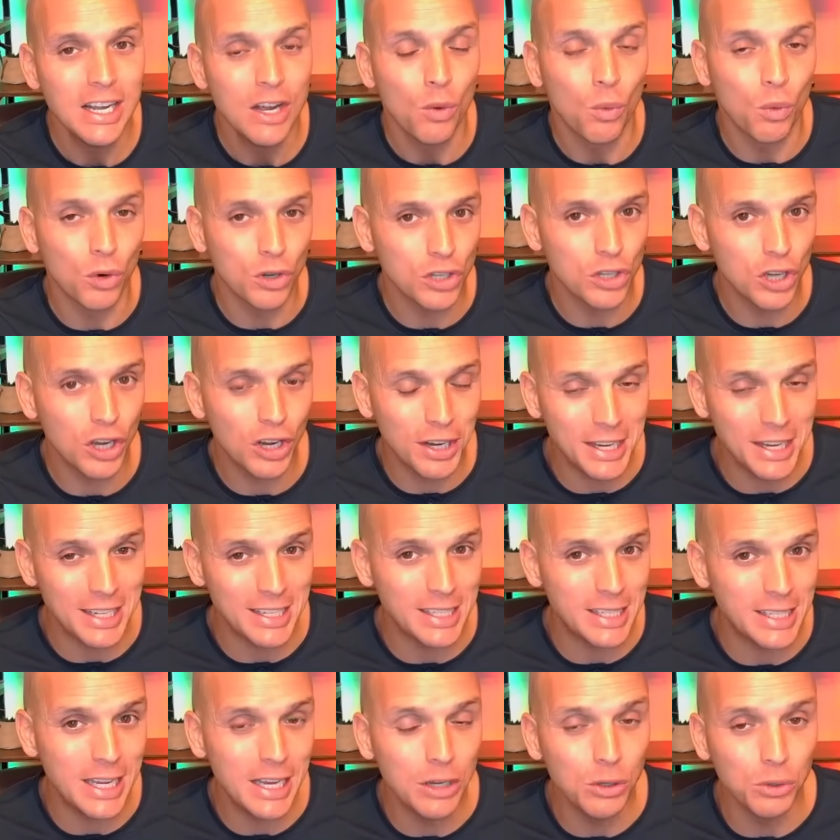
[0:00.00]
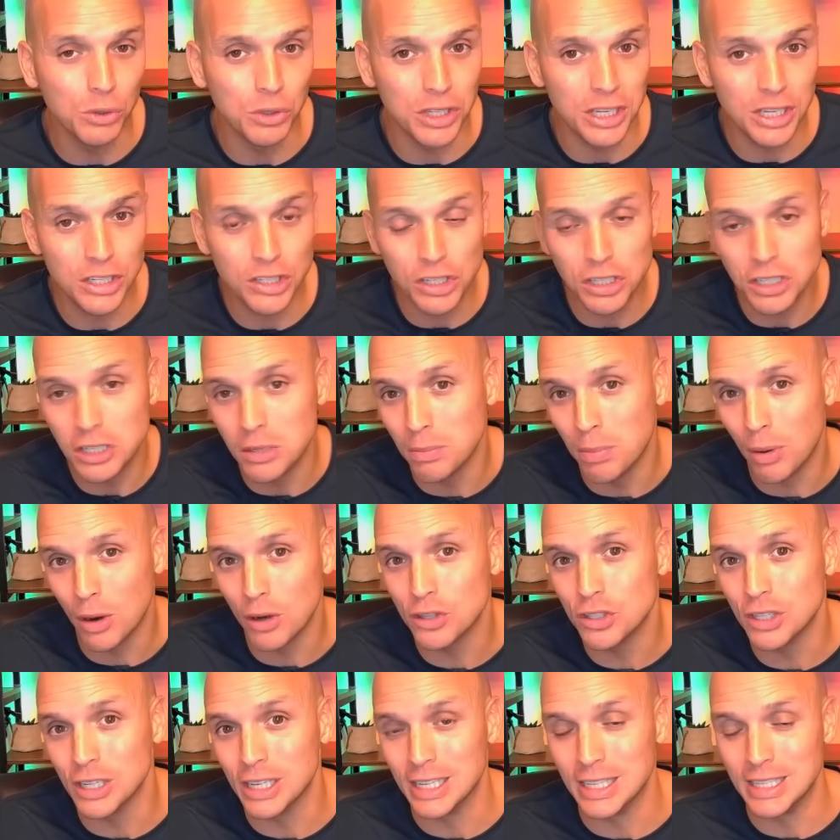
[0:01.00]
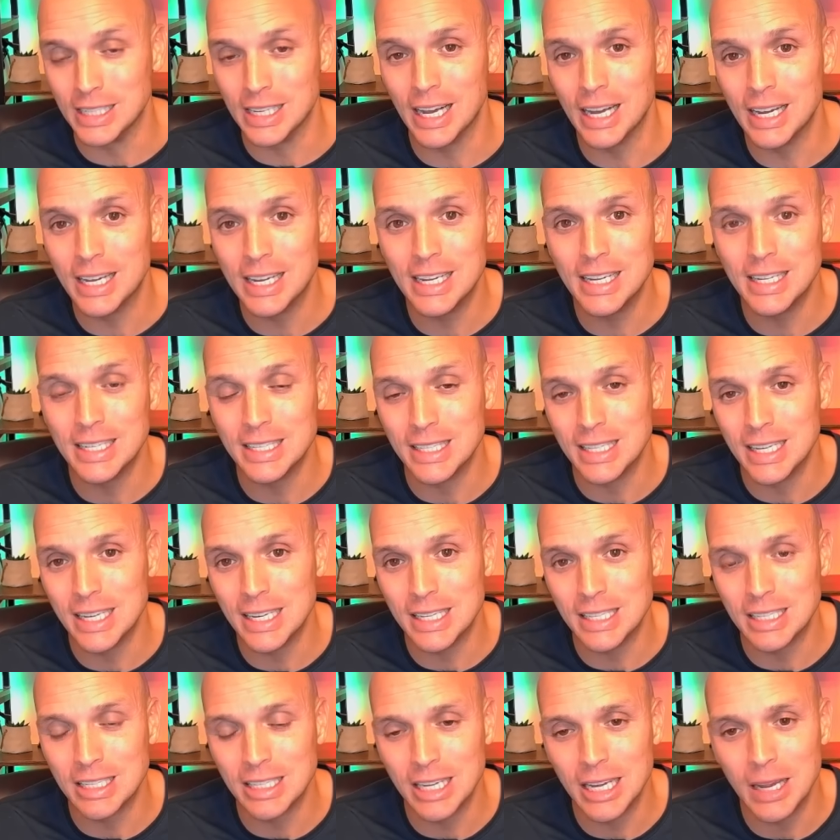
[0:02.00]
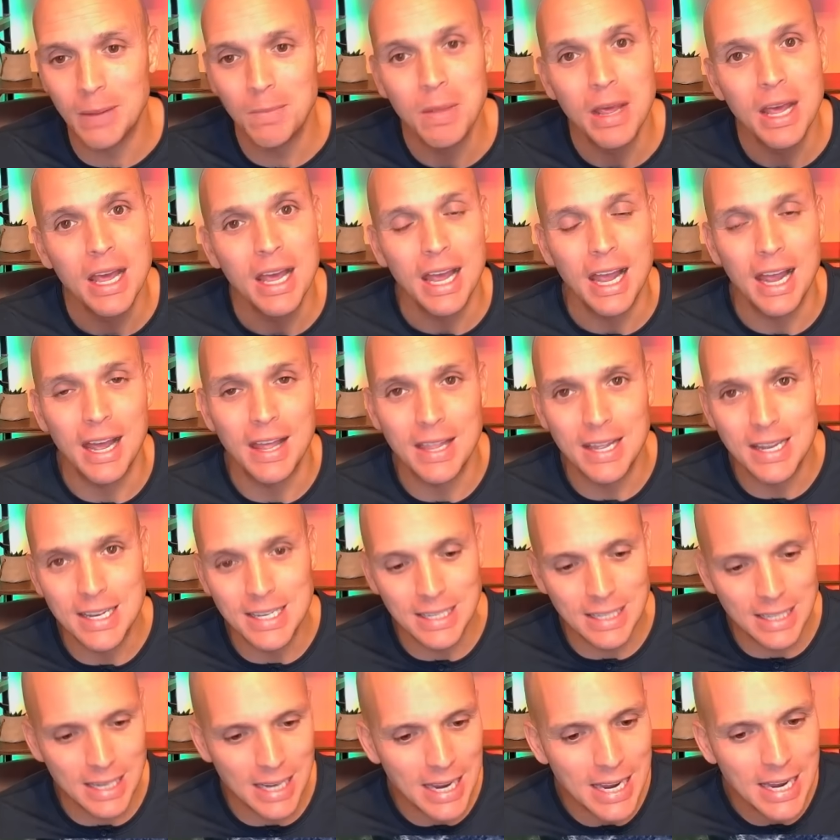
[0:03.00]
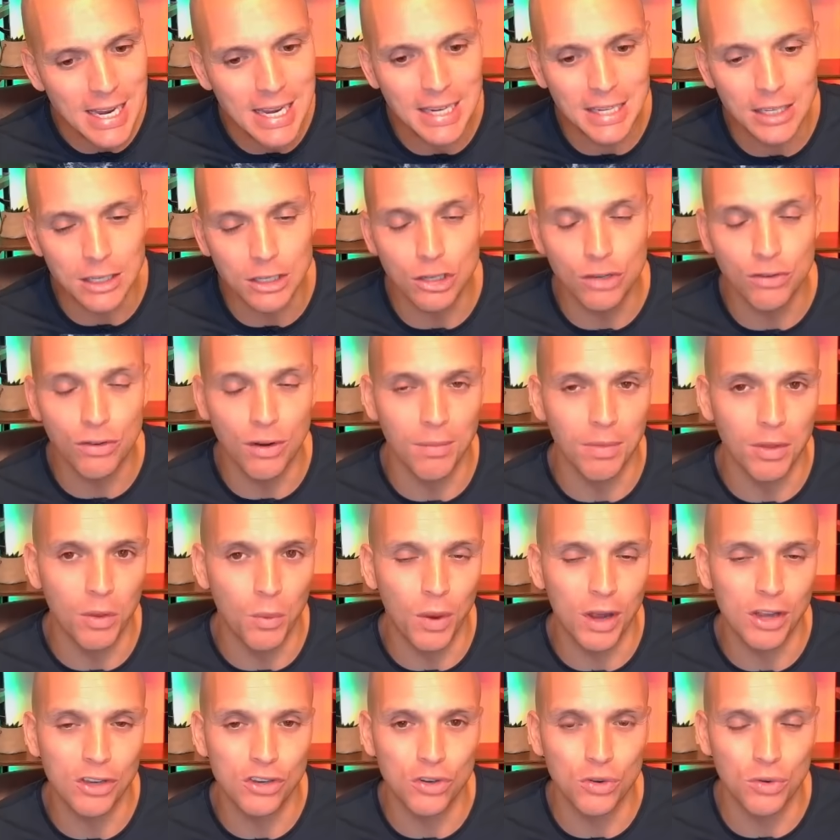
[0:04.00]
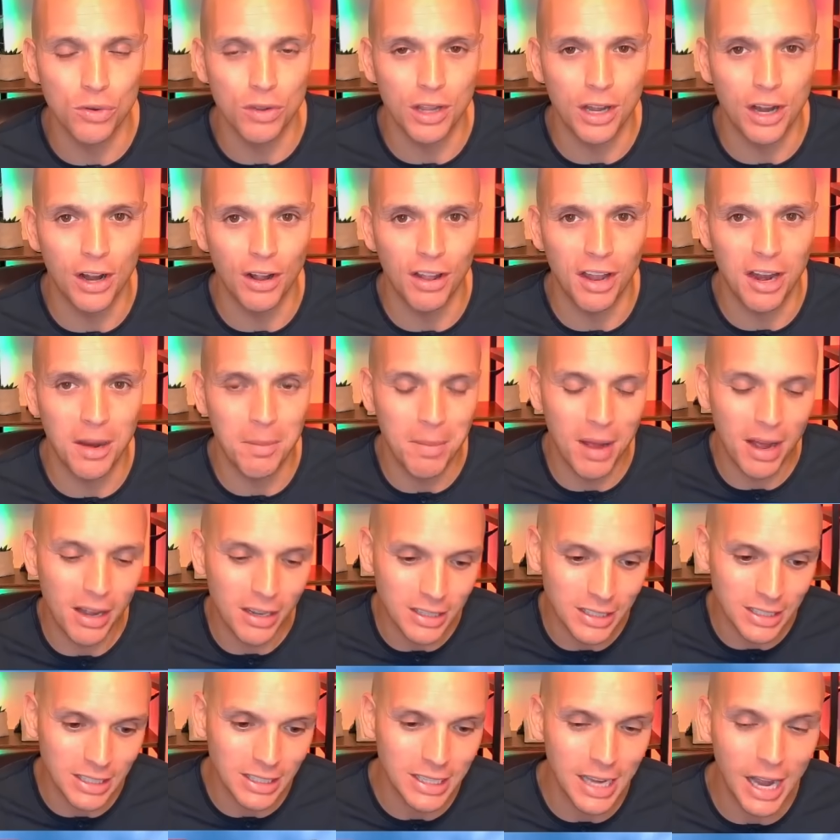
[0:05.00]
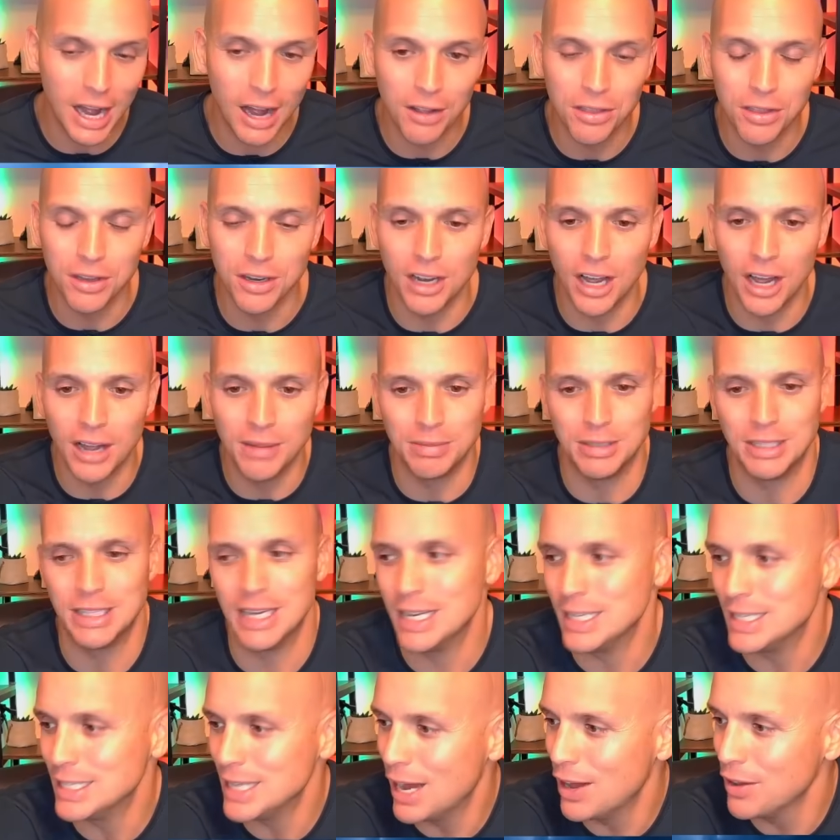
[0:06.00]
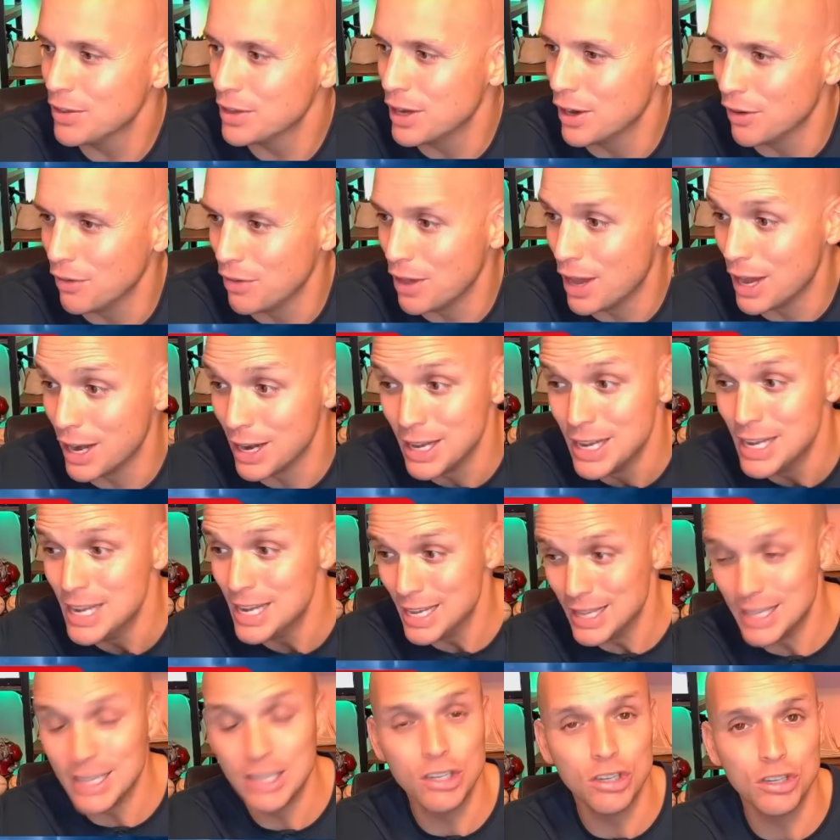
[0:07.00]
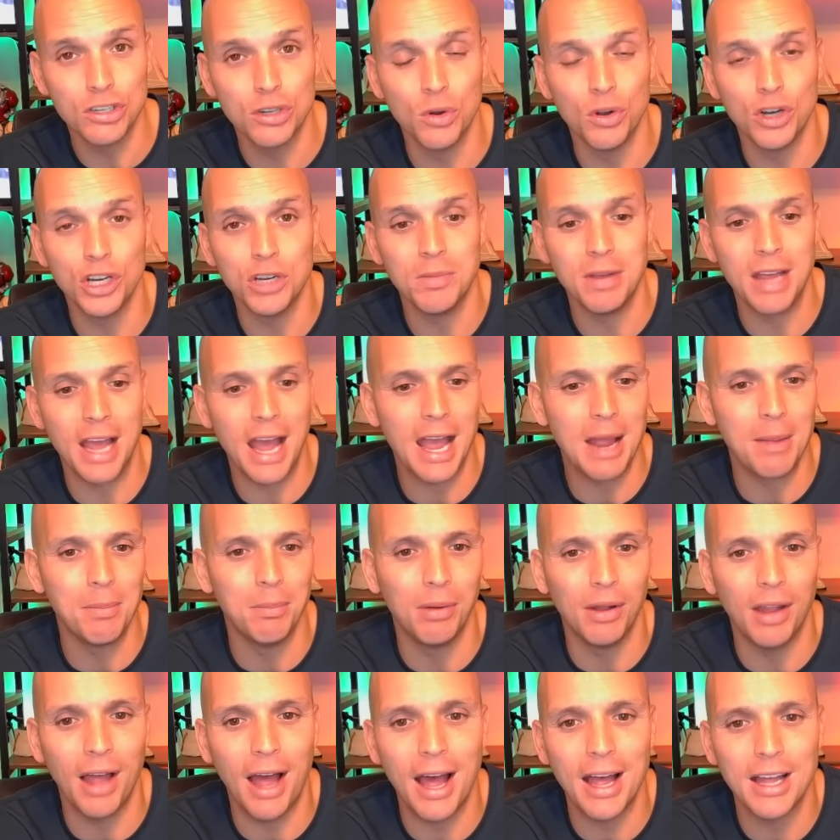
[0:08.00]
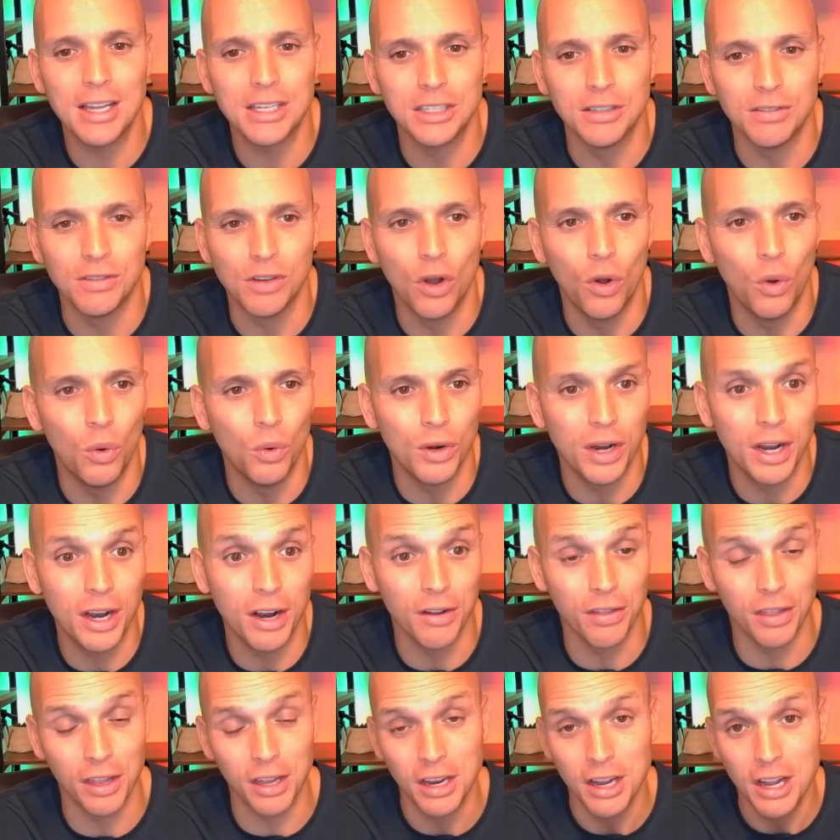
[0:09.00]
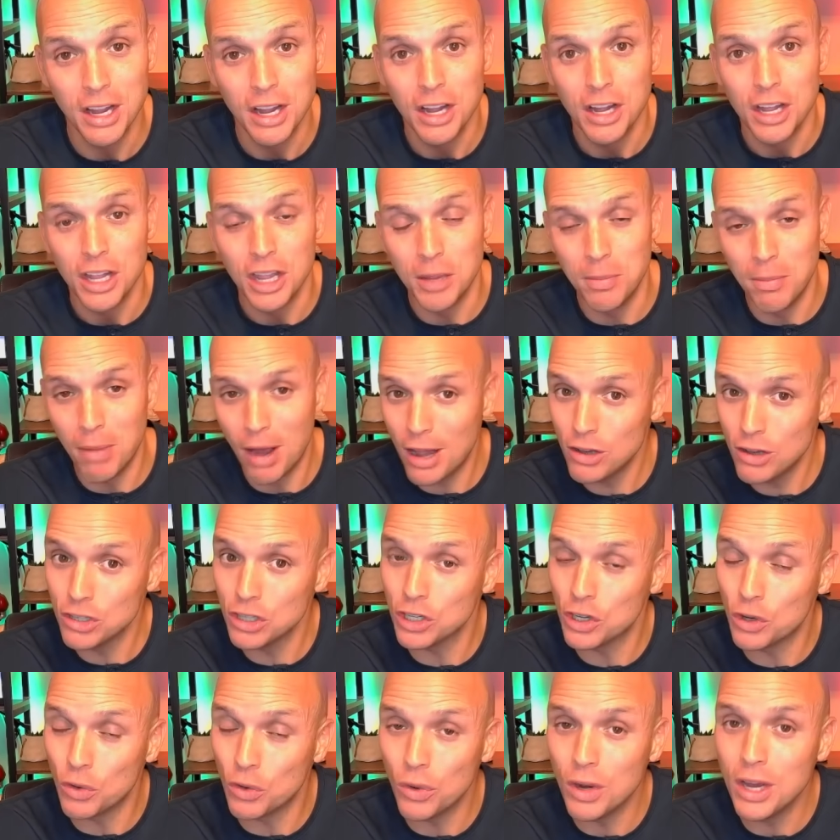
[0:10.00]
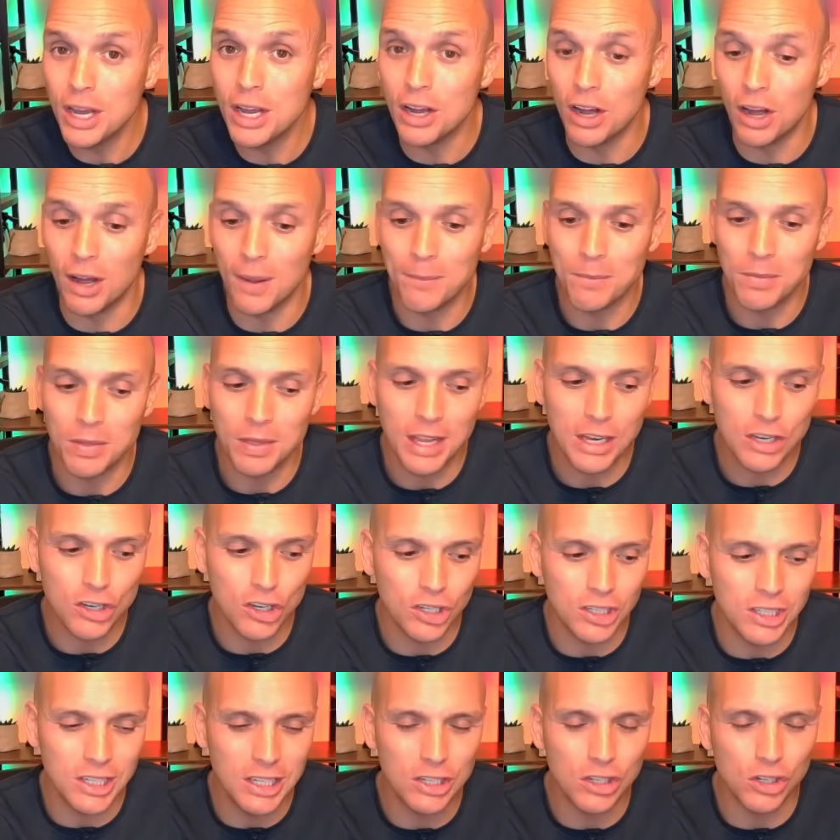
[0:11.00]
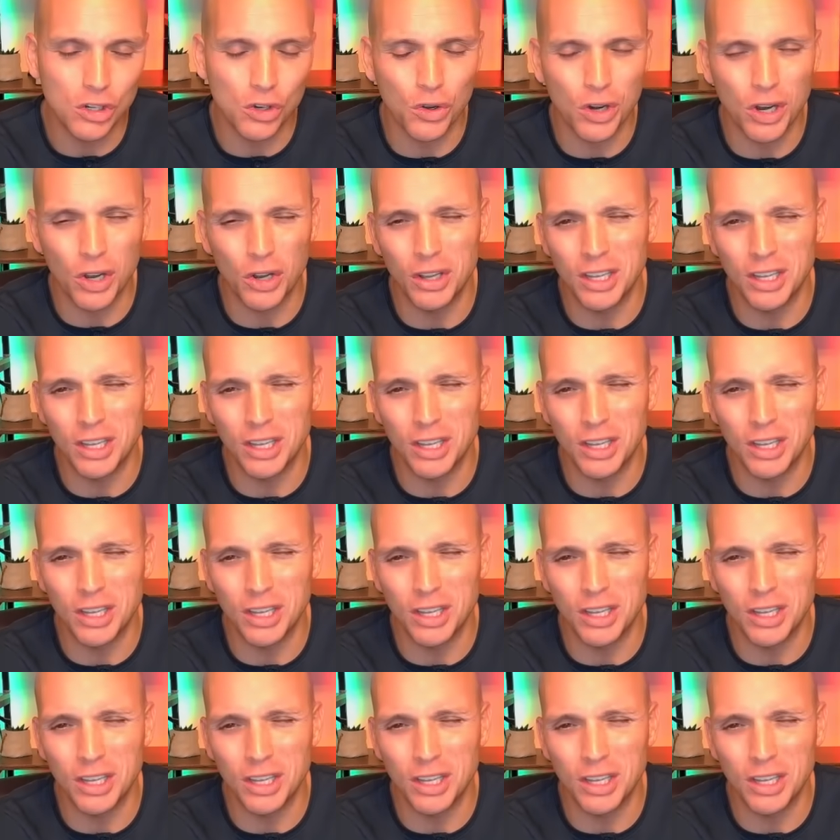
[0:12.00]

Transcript: We're talking single digits in parts of Kentucky and Tennessee, and then teens from the western North Carolina mountains south into upstate South Carolina. This is going to be a blast of cold air that the models agree on, they just disagree on the